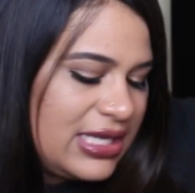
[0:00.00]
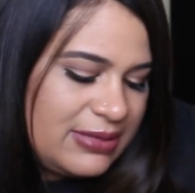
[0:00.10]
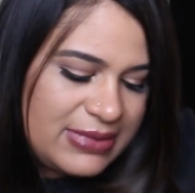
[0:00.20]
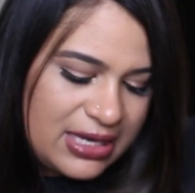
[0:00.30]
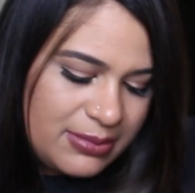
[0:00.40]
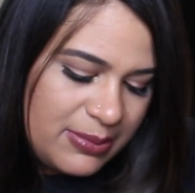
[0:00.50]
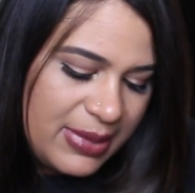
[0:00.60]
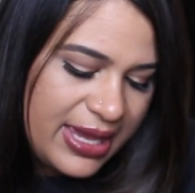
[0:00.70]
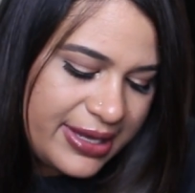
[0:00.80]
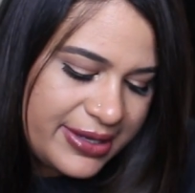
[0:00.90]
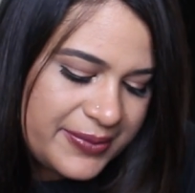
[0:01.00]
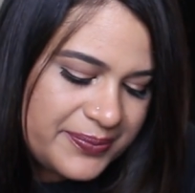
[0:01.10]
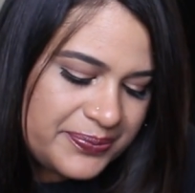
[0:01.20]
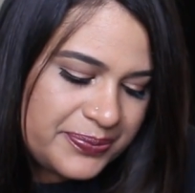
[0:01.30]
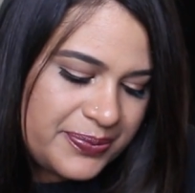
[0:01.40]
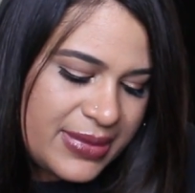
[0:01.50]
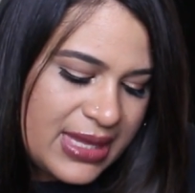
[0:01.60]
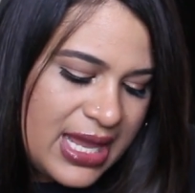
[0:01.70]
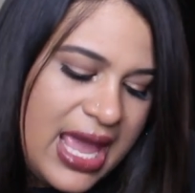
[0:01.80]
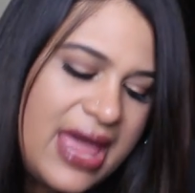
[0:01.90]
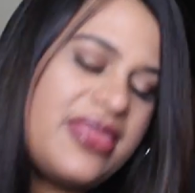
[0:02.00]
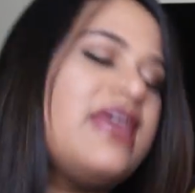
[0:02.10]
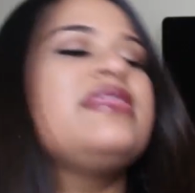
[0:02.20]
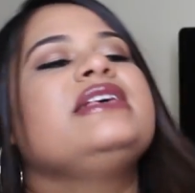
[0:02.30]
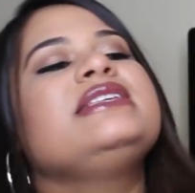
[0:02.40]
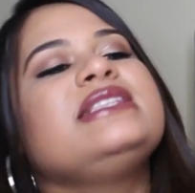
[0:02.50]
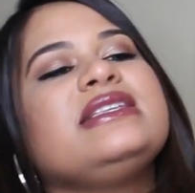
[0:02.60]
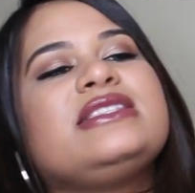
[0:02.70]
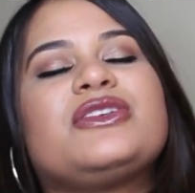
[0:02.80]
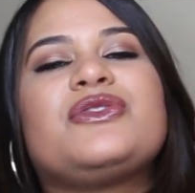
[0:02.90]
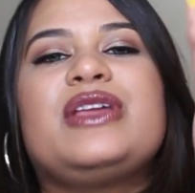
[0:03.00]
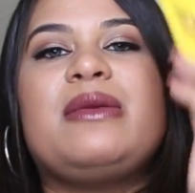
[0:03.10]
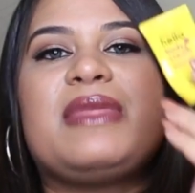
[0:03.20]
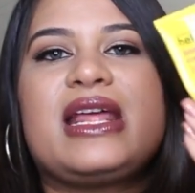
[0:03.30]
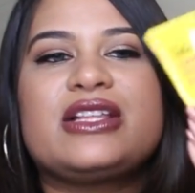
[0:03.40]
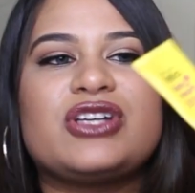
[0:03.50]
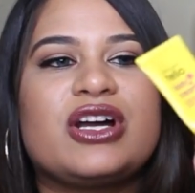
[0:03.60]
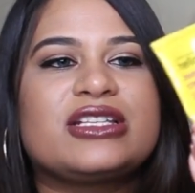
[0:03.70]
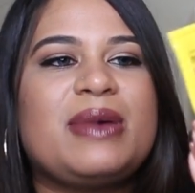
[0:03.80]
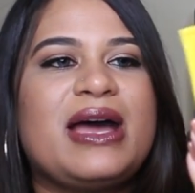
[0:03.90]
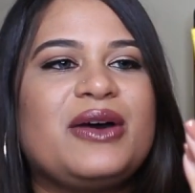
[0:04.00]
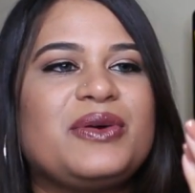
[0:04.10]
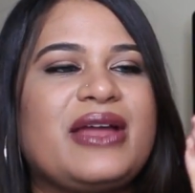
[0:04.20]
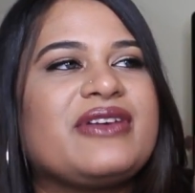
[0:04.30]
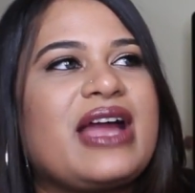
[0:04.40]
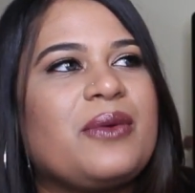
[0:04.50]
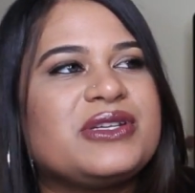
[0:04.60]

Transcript: I keep that in my bag. And then this is the cream that I talked about. I forgot